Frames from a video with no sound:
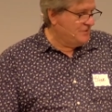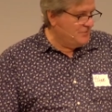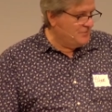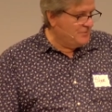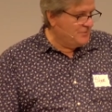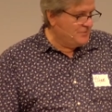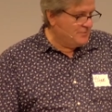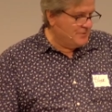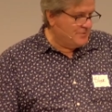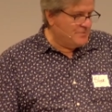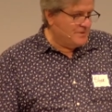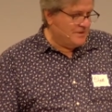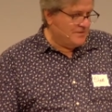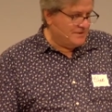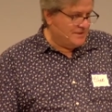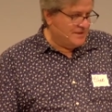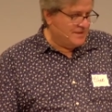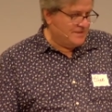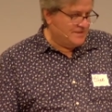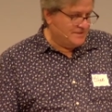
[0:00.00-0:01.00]
He knew we'd
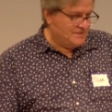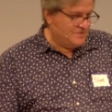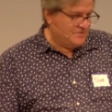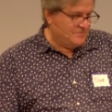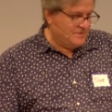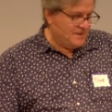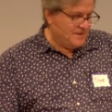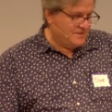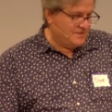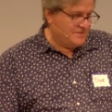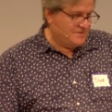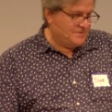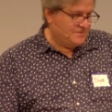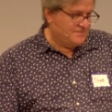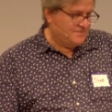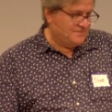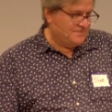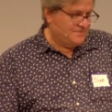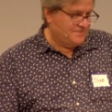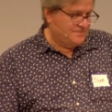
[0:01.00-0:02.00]
rebel, and yet he still made
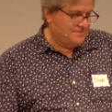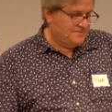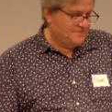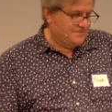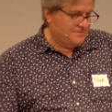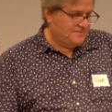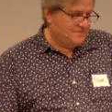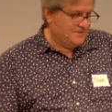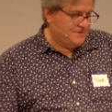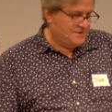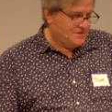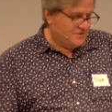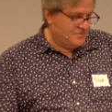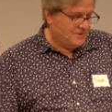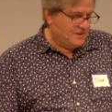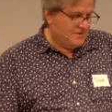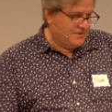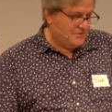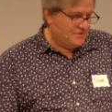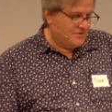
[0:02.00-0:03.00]
us. He
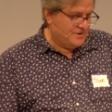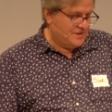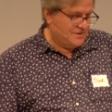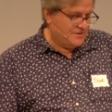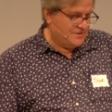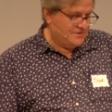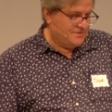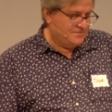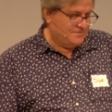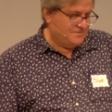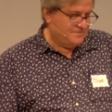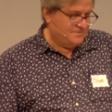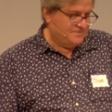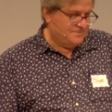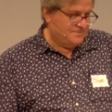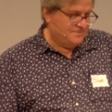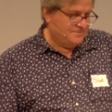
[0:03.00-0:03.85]
still made the creation